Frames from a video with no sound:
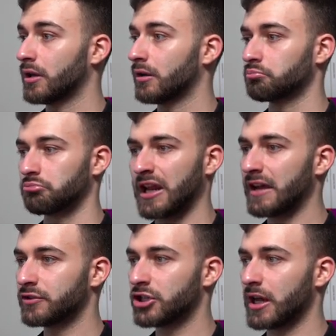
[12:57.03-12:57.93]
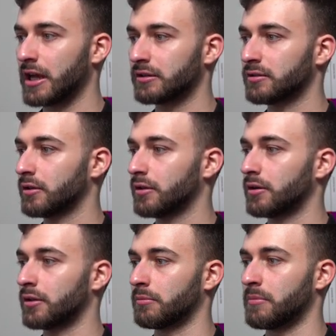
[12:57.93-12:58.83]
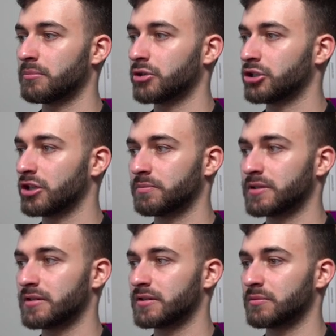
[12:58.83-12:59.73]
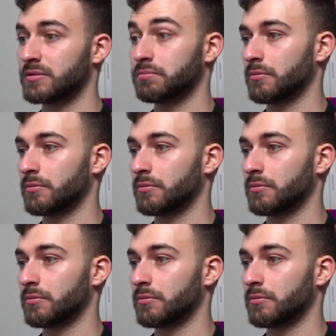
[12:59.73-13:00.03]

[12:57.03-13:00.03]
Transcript: live chat, uh, membership systems.